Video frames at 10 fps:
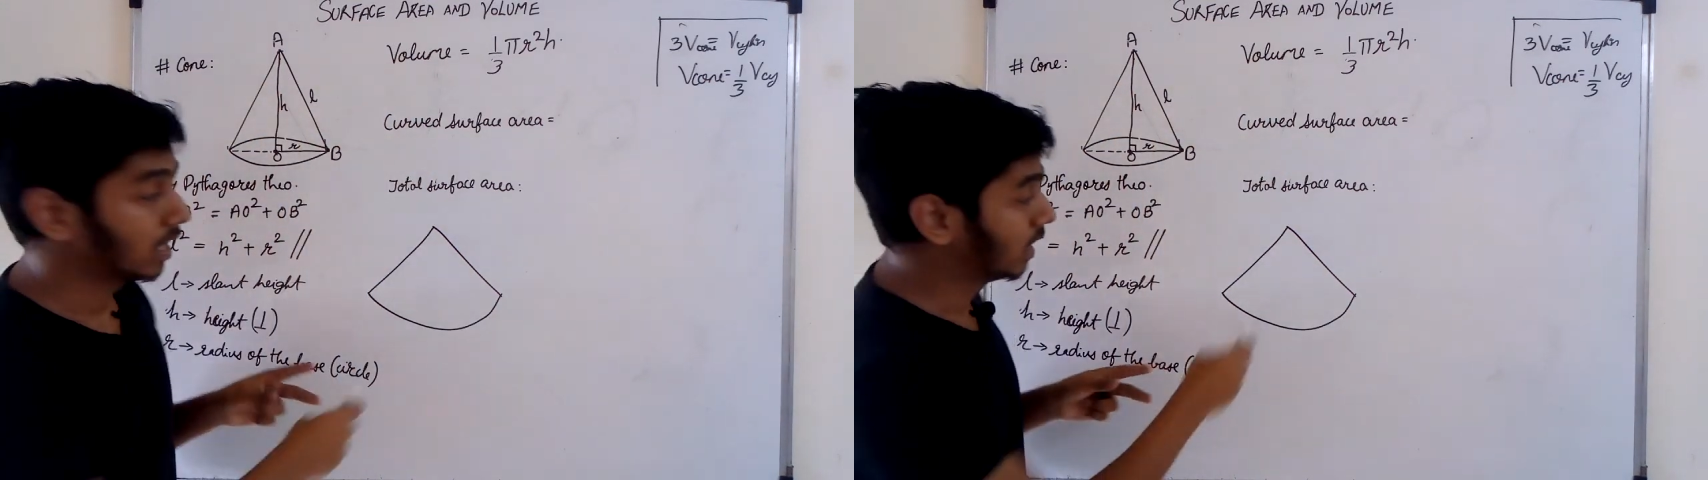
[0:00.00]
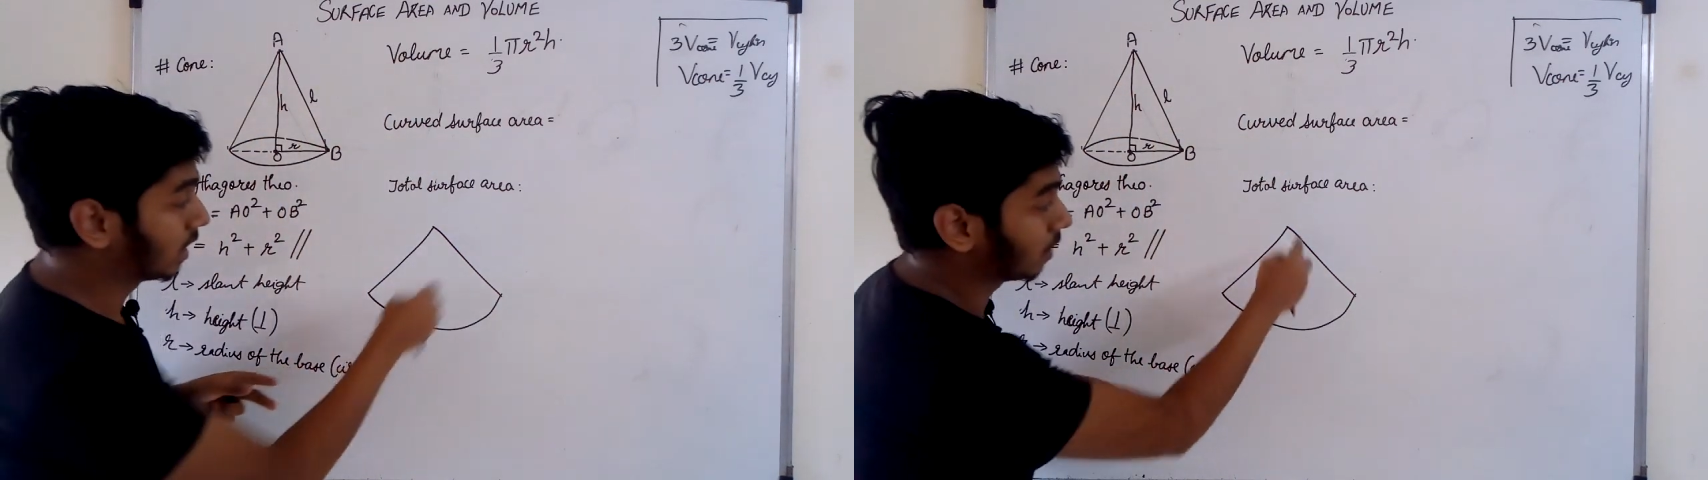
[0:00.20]

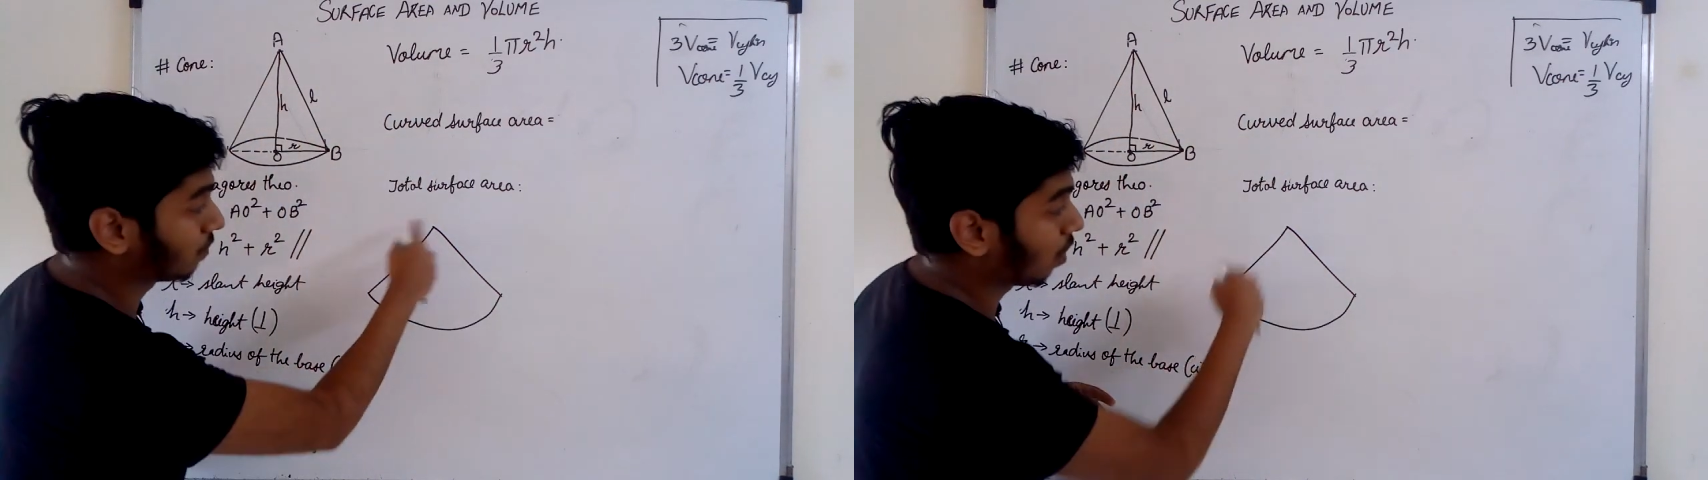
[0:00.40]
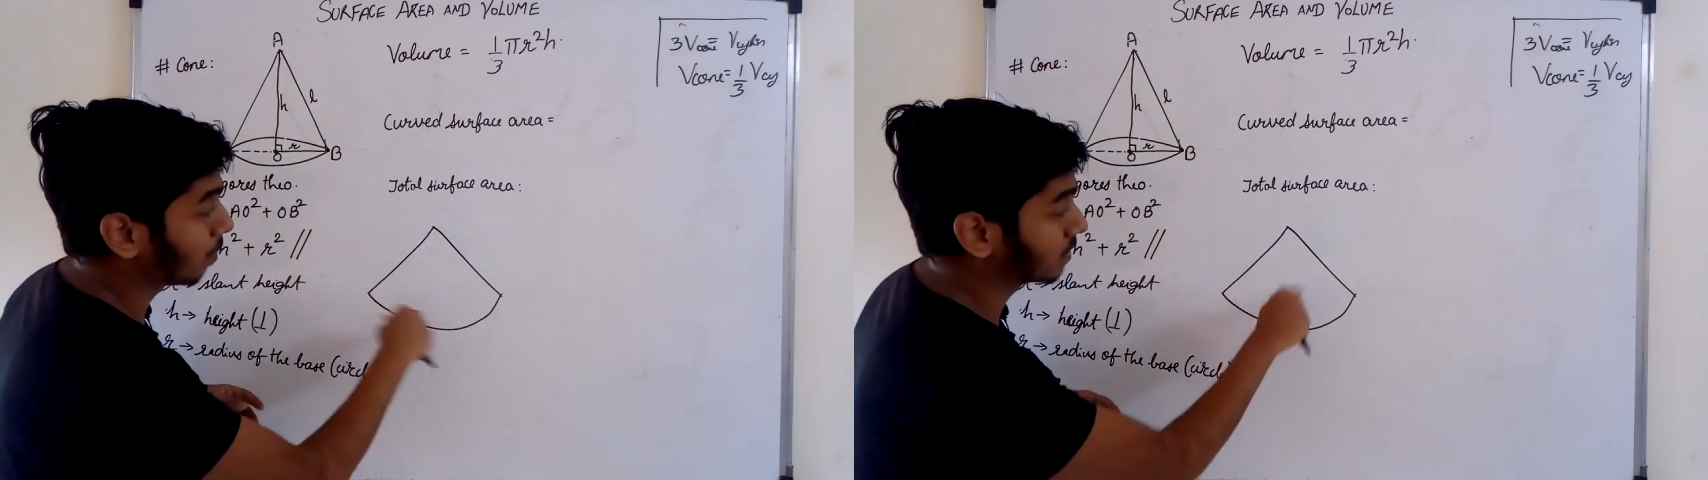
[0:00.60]
it will
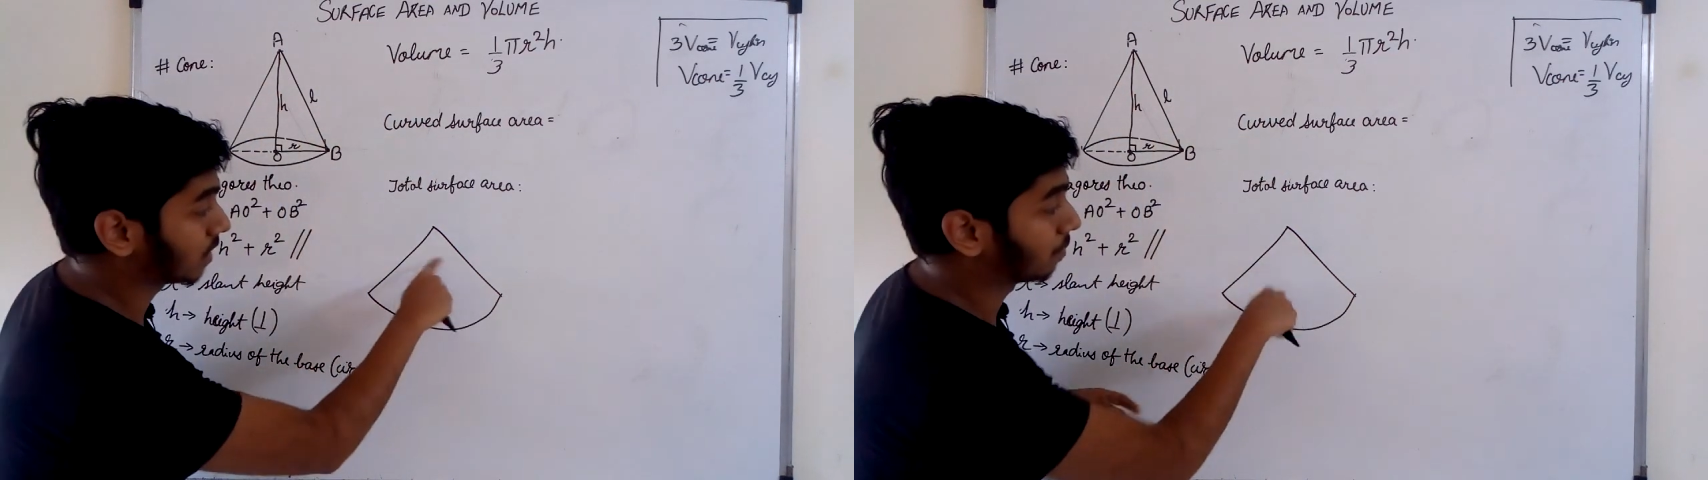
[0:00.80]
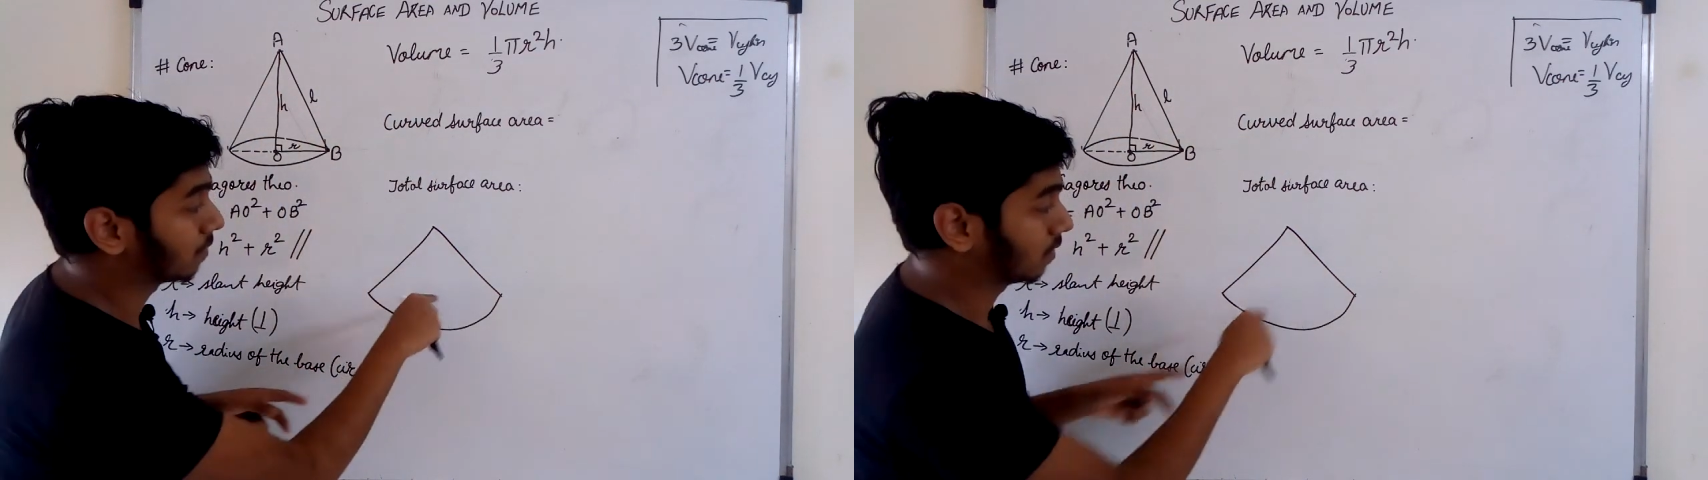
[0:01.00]
form
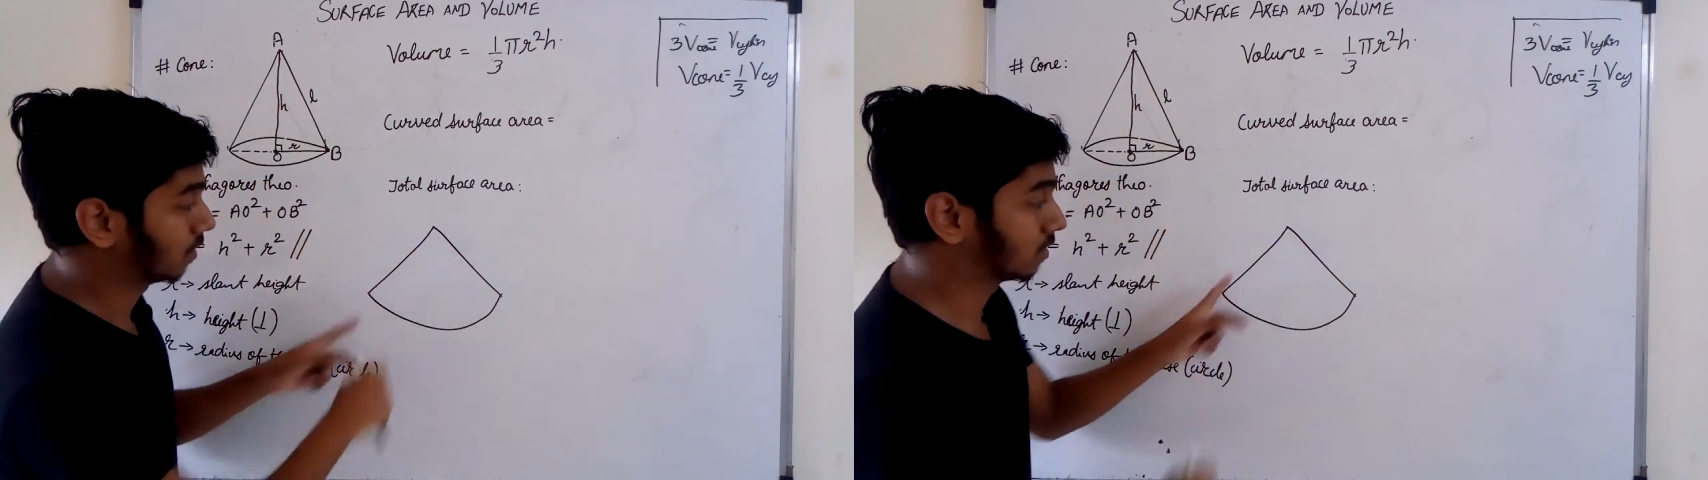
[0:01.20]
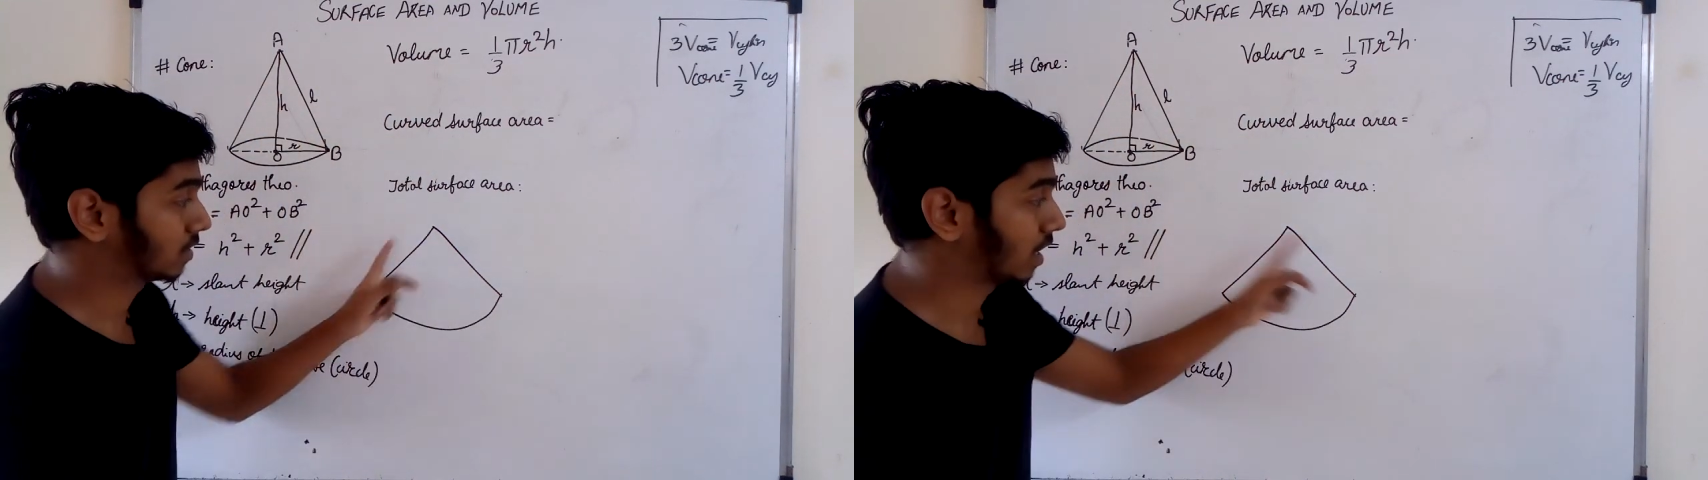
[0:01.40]

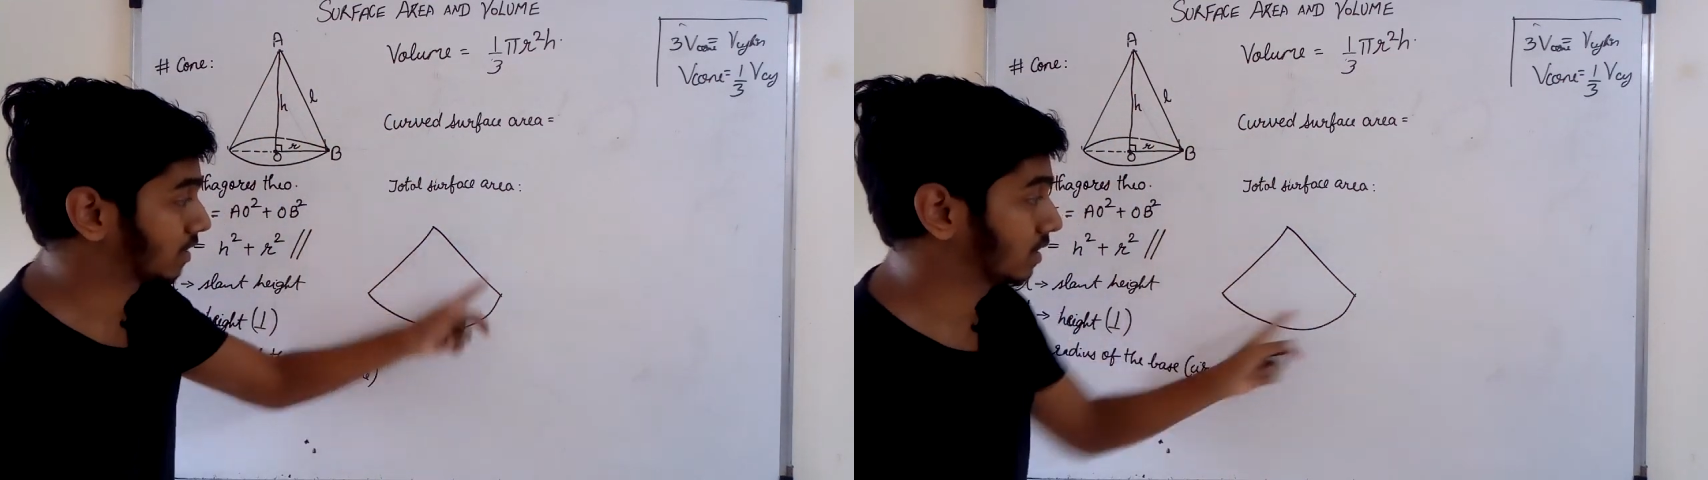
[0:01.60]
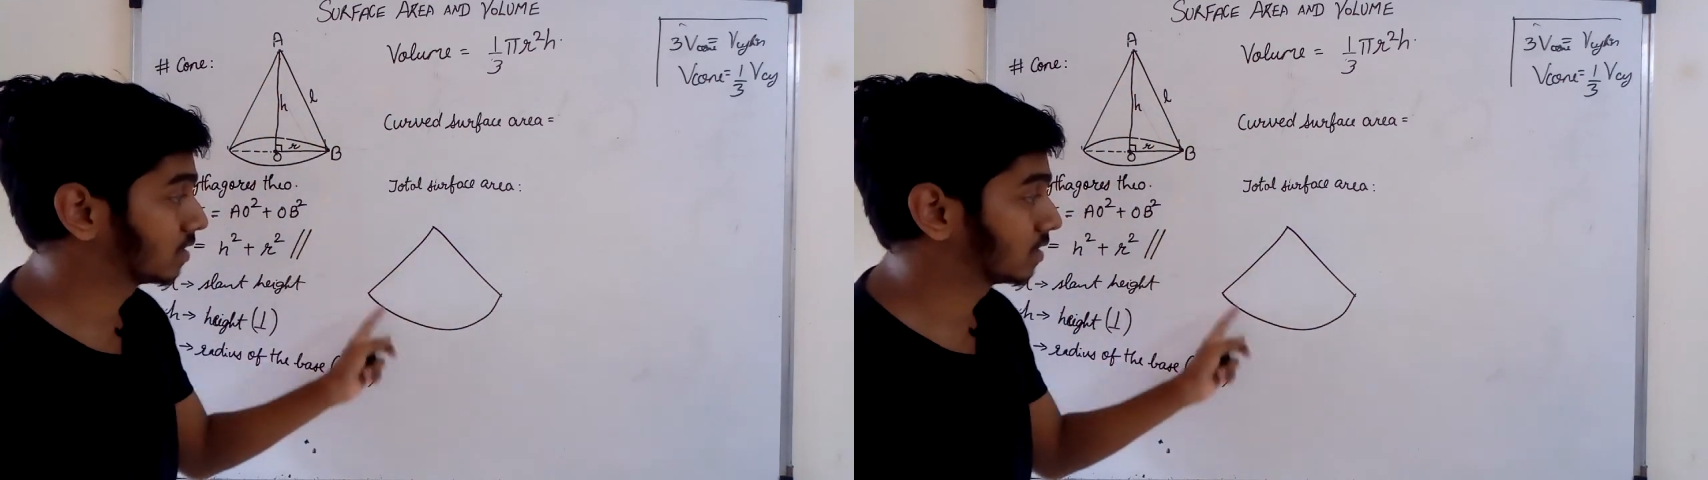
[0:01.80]
a structure